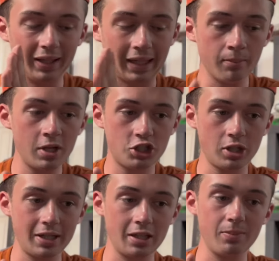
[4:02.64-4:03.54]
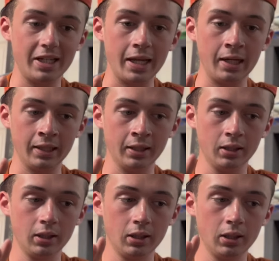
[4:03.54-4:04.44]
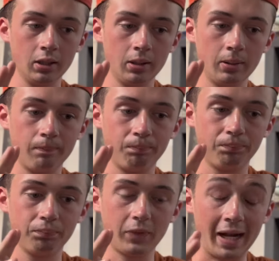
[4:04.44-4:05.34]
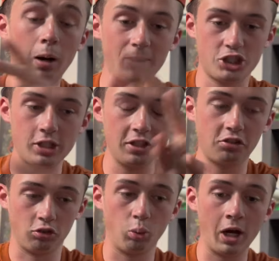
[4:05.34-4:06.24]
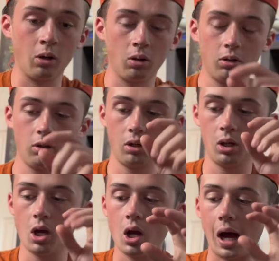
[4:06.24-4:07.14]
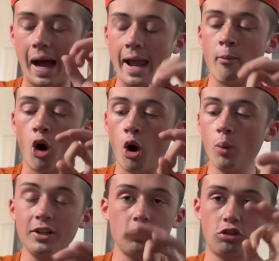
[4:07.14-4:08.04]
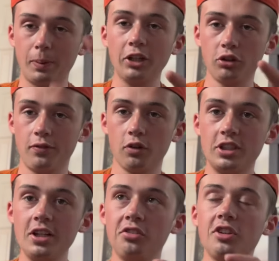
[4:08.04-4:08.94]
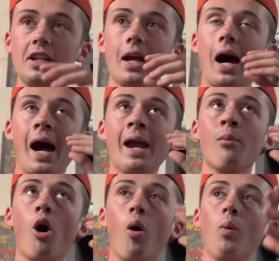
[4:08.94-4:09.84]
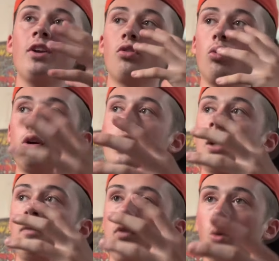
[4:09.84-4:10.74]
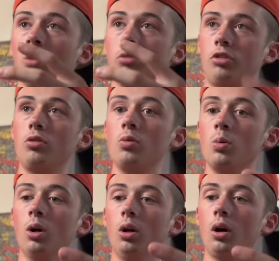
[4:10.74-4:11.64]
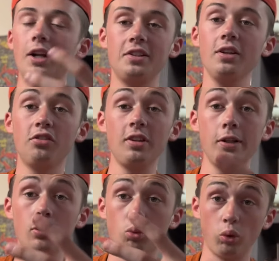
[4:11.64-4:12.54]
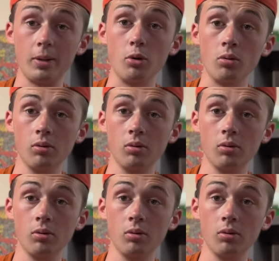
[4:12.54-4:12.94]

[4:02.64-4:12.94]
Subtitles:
mentioned in the beginning, and I'll mention this as well, I am always, especially for DC, I am always looking forward to a DC reboot